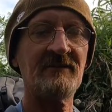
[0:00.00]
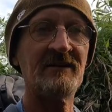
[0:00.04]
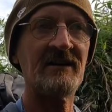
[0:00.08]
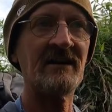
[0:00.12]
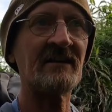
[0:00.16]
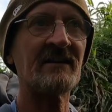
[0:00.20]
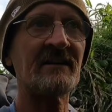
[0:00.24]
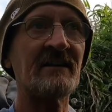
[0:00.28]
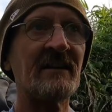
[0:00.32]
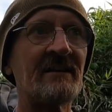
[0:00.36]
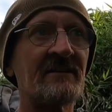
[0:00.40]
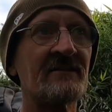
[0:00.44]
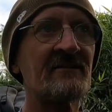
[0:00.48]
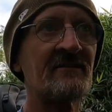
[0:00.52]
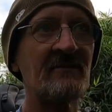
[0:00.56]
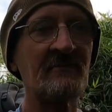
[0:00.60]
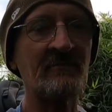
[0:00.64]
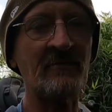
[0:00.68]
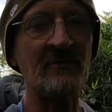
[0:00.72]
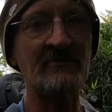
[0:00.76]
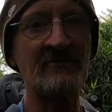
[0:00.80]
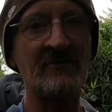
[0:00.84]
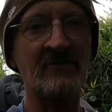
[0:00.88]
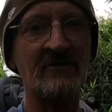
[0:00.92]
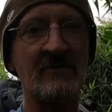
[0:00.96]
we didn't get too
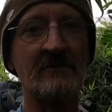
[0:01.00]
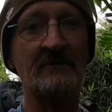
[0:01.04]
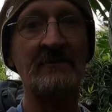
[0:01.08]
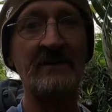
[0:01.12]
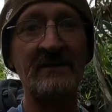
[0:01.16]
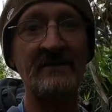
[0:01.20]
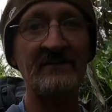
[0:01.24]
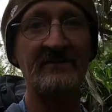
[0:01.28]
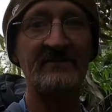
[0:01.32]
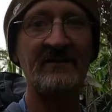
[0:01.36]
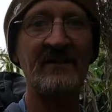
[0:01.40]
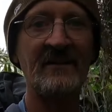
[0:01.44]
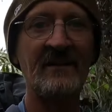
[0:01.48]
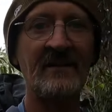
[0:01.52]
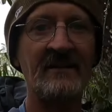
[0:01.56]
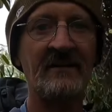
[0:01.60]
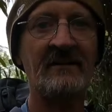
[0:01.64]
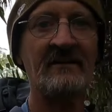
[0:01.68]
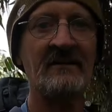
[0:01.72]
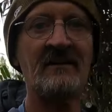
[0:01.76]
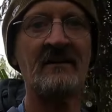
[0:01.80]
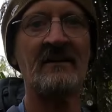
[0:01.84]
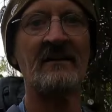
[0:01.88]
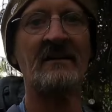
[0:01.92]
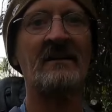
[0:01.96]
much on the beach there.
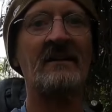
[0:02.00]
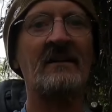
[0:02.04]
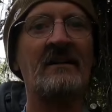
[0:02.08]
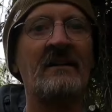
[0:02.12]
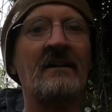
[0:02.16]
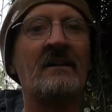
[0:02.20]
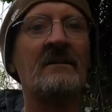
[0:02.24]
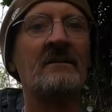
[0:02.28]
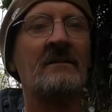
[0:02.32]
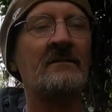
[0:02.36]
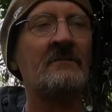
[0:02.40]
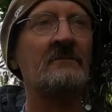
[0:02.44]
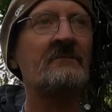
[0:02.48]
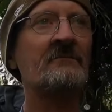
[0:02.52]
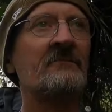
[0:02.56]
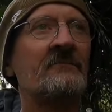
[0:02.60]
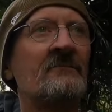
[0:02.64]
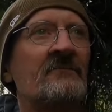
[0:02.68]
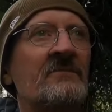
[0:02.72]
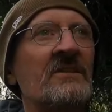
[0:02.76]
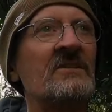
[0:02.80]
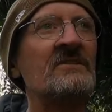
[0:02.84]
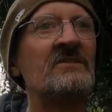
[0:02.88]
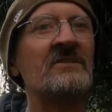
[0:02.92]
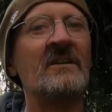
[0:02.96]

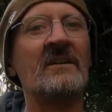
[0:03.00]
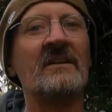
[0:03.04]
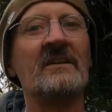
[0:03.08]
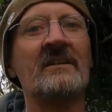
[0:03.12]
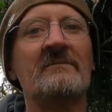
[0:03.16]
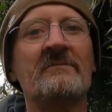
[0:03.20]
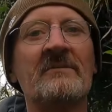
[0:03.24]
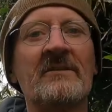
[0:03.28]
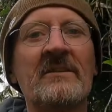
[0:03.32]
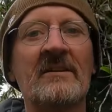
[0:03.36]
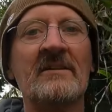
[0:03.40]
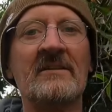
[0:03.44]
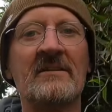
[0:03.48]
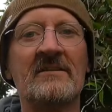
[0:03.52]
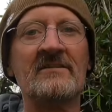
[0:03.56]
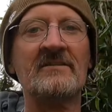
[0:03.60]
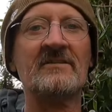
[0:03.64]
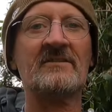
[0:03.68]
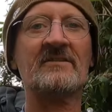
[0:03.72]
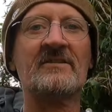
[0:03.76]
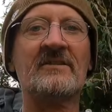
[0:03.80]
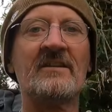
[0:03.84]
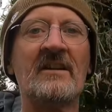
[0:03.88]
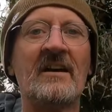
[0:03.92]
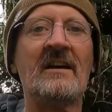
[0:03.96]
Decided we're going to
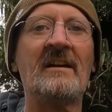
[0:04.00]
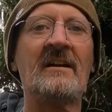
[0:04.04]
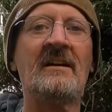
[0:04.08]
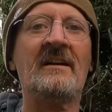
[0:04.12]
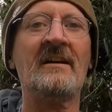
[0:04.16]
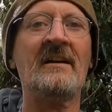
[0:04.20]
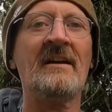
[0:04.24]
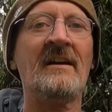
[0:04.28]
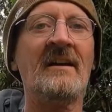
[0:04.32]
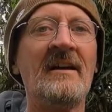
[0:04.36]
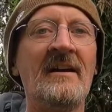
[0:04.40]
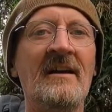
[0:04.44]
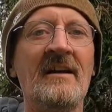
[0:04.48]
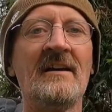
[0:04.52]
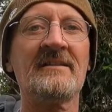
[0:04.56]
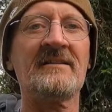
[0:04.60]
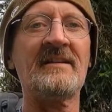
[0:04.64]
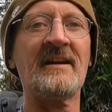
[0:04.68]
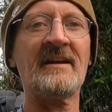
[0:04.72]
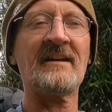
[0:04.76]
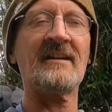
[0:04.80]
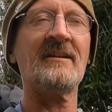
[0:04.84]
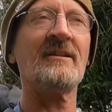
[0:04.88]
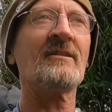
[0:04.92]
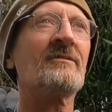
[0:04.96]
just
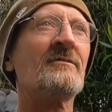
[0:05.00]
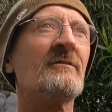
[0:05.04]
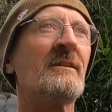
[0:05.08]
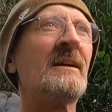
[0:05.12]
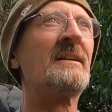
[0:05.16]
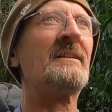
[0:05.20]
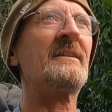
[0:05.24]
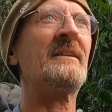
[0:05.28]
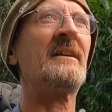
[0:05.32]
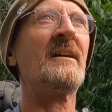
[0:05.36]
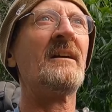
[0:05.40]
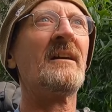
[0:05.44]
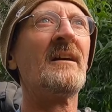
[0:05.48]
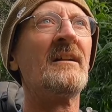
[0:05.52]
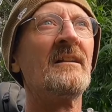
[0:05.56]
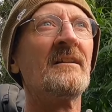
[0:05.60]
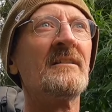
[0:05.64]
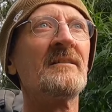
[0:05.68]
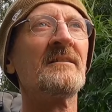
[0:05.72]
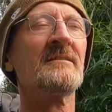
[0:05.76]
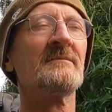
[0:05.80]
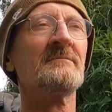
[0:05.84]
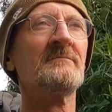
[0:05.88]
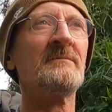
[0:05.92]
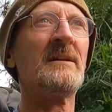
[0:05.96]
take a look around the
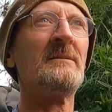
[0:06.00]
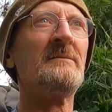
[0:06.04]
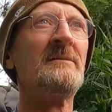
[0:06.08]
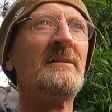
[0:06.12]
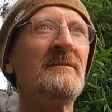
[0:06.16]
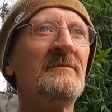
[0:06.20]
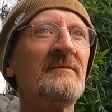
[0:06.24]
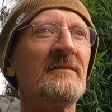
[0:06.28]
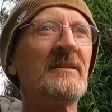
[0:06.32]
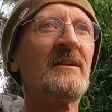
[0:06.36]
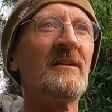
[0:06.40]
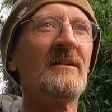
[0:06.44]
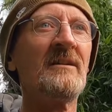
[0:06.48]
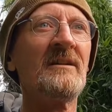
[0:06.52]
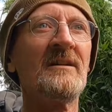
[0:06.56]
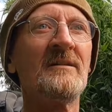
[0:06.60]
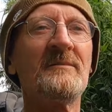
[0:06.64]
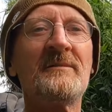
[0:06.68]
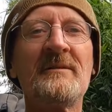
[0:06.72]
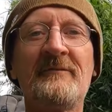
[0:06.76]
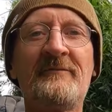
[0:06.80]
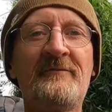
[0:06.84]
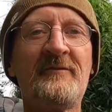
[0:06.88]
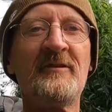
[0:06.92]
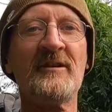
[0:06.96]
island and maybe even go a little
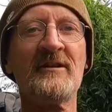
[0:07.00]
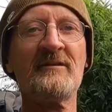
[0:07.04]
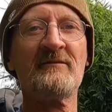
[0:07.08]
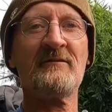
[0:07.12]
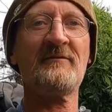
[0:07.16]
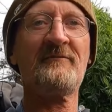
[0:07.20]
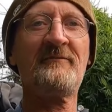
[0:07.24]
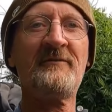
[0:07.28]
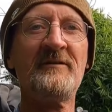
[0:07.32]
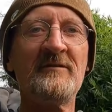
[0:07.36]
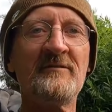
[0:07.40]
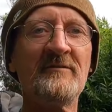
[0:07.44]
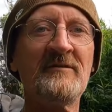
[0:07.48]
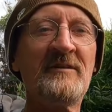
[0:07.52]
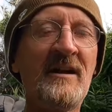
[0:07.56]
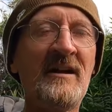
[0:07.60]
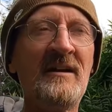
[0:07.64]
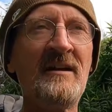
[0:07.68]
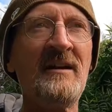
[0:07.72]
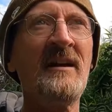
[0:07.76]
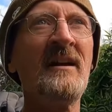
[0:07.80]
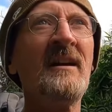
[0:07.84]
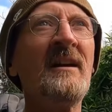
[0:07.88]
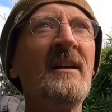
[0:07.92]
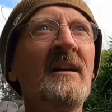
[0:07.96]
bit further afield.
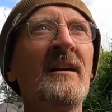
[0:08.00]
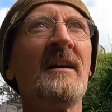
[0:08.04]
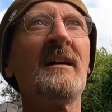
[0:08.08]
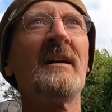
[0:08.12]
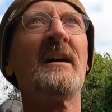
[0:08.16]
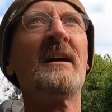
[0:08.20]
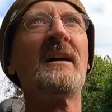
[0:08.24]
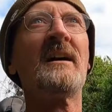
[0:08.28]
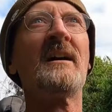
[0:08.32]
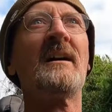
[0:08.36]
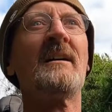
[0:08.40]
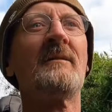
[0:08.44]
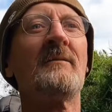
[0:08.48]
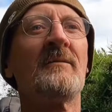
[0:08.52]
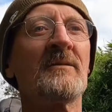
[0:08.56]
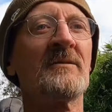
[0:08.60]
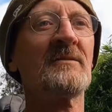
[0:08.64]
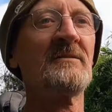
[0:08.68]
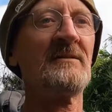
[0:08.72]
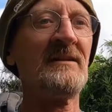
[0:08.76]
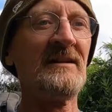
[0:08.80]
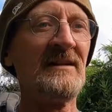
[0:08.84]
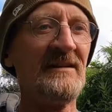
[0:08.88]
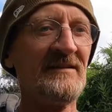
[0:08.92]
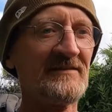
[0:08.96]
I want
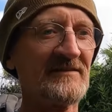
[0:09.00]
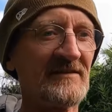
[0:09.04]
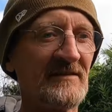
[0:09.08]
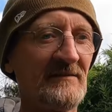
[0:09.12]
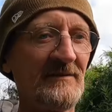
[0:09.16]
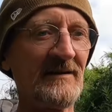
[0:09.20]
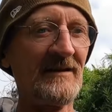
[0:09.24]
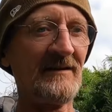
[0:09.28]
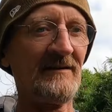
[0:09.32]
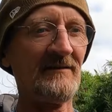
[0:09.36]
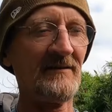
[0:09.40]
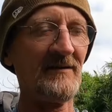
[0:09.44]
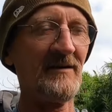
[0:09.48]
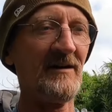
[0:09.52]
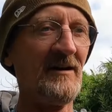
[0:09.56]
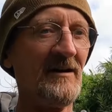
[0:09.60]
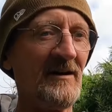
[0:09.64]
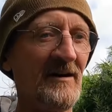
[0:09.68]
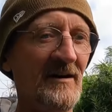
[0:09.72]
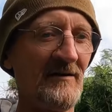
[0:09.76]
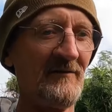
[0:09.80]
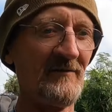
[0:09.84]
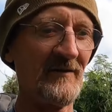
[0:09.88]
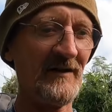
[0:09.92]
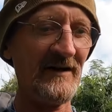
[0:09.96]
to at least come out
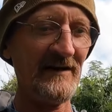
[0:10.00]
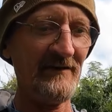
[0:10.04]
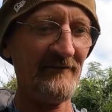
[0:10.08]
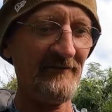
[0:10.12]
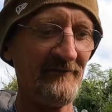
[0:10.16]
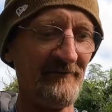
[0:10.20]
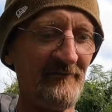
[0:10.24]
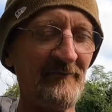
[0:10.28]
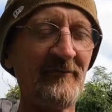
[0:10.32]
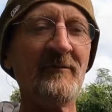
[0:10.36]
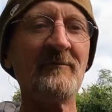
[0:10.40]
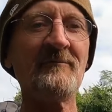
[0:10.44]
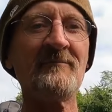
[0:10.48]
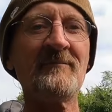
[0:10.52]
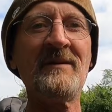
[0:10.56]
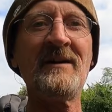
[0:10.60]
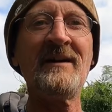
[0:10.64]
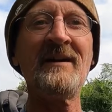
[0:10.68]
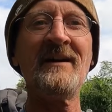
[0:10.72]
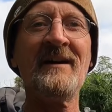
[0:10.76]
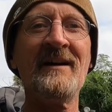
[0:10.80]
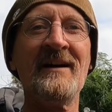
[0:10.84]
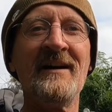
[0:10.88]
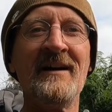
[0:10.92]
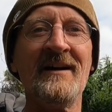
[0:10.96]
away from
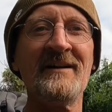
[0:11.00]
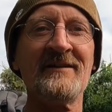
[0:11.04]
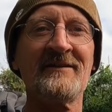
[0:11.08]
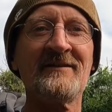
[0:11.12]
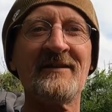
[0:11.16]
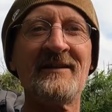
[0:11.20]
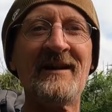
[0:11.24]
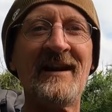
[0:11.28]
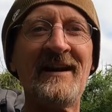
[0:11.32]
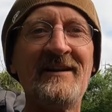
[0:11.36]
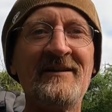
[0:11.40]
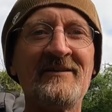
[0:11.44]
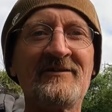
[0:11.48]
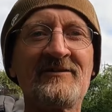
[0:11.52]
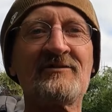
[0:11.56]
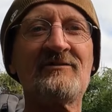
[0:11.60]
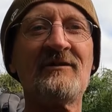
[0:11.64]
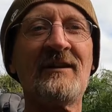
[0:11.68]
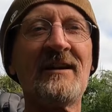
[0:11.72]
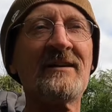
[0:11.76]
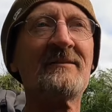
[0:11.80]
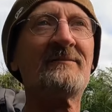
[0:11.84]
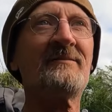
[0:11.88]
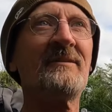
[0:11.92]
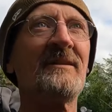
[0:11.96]
today's
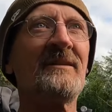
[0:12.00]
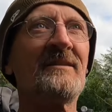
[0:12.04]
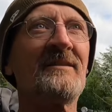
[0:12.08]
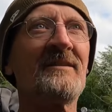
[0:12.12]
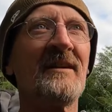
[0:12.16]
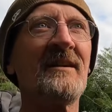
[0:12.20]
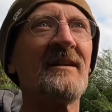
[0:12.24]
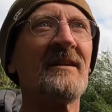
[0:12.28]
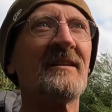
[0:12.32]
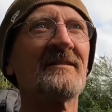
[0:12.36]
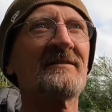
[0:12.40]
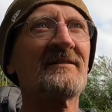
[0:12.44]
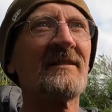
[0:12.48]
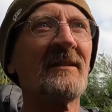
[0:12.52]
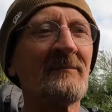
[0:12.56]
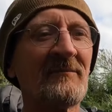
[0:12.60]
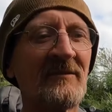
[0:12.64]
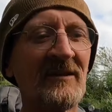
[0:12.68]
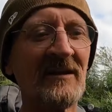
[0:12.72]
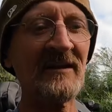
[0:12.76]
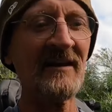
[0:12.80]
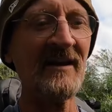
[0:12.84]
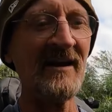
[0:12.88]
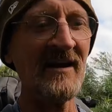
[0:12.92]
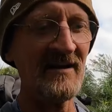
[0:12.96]
trek with
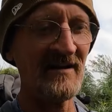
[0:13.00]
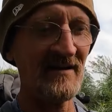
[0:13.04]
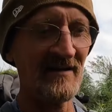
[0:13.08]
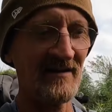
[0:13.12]
something